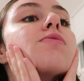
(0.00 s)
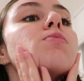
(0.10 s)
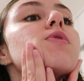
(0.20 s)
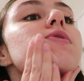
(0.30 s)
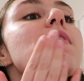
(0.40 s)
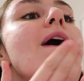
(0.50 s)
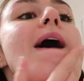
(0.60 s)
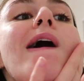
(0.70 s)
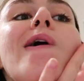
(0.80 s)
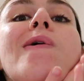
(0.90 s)
smooths it
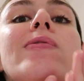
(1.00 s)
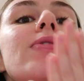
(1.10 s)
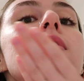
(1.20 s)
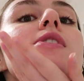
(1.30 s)
out.